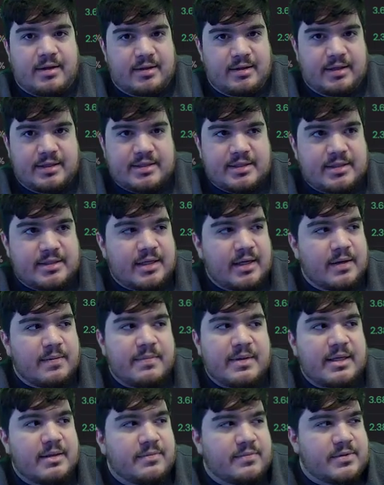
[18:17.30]
This is gonna
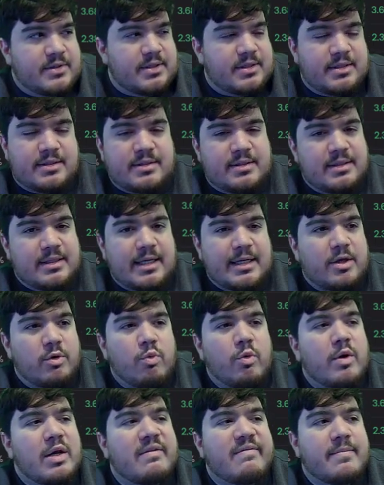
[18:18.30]
be just you
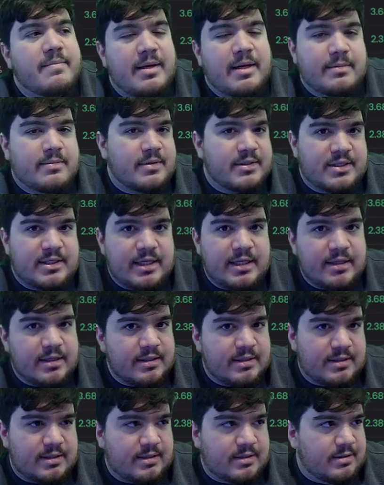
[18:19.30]
won't even be able to see
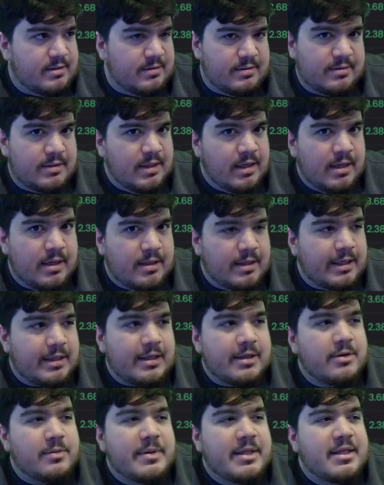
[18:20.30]
this.
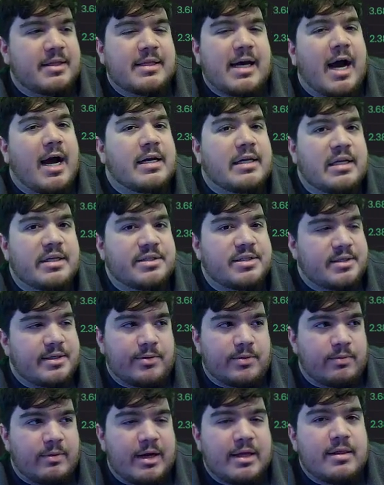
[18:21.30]
It'll be the tiniest
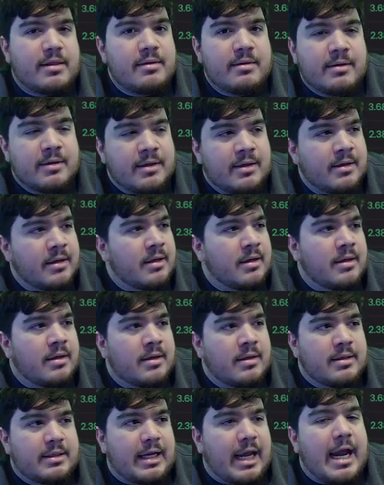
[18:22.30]
little red
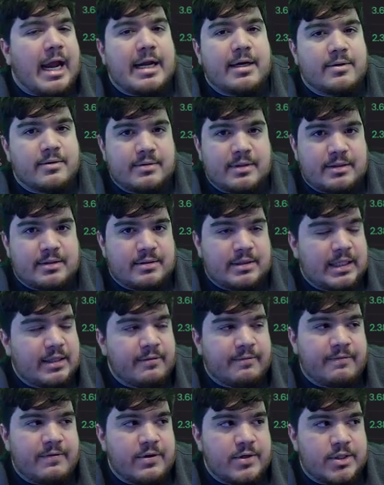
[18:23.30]
candle in the
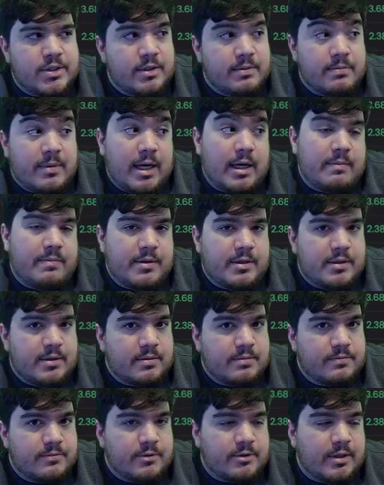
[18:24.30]
future, in my opinion.
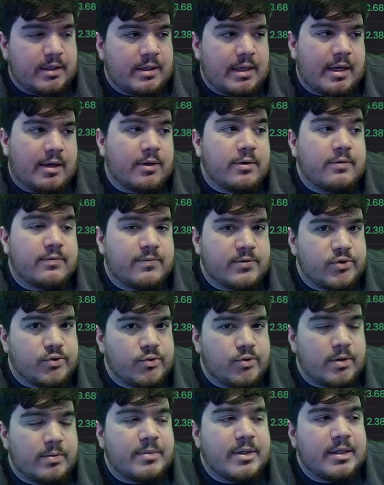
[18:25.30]
Right? I don't know for
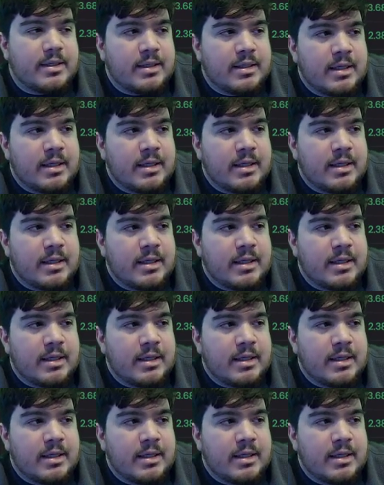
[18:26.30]
sure, but